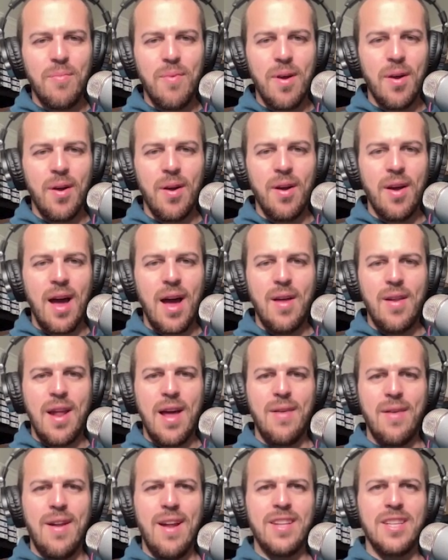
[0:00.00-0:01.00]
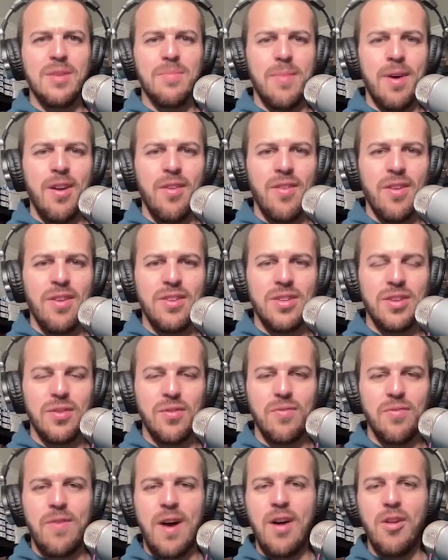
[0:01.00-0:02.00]
to get better than to
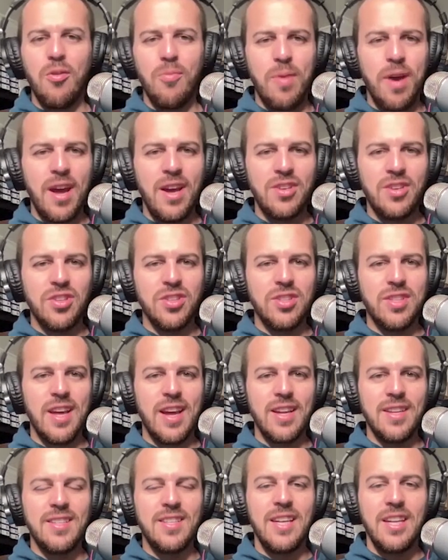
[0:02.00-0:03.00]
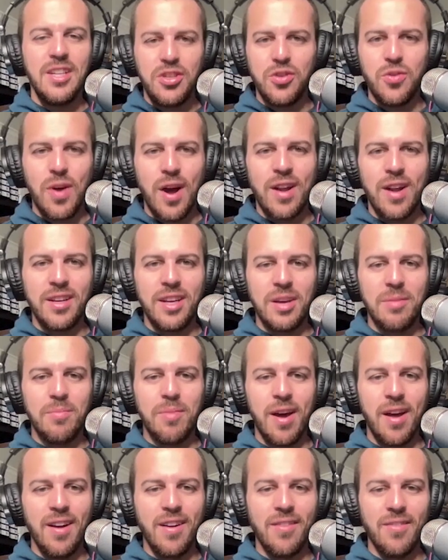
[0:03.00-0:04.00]
follow pages that teach you how to get
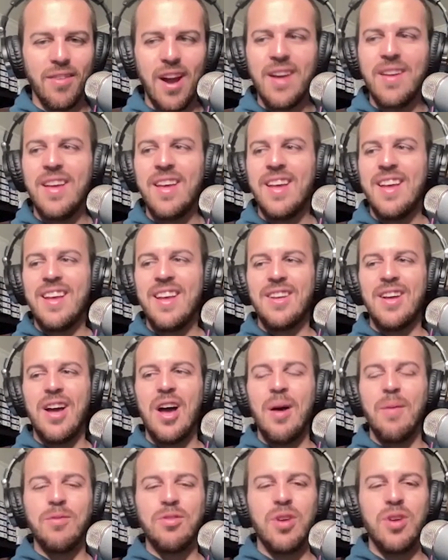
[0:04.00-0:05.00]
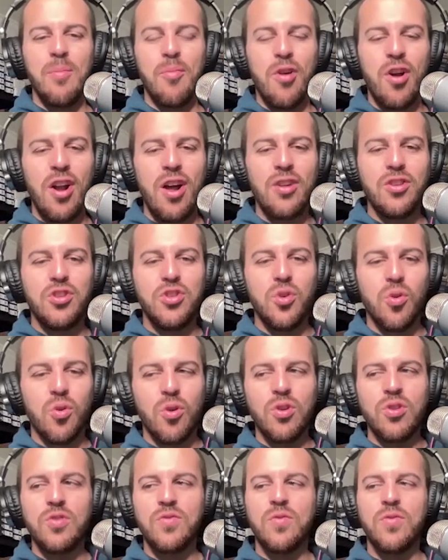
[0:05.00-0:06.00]
better, right? So I brought on
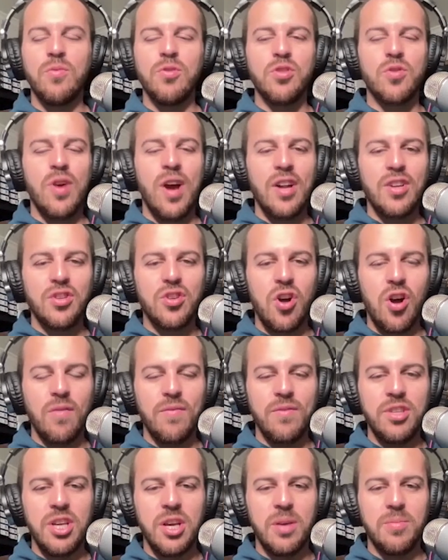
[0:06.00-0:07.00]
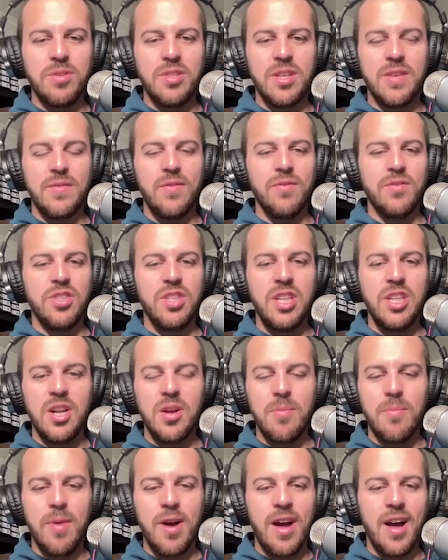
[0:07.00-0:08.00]
George from Scratch Golf Tips. If you've seen
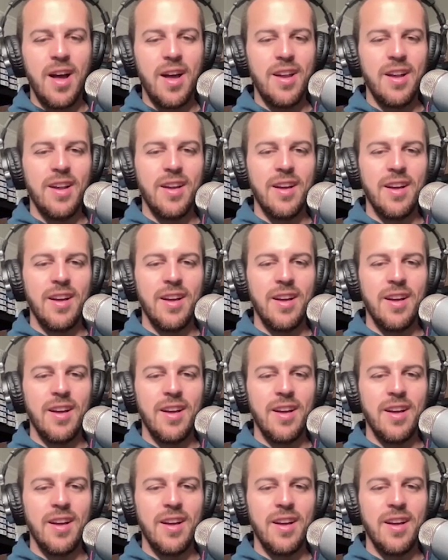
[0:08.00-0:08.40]
them on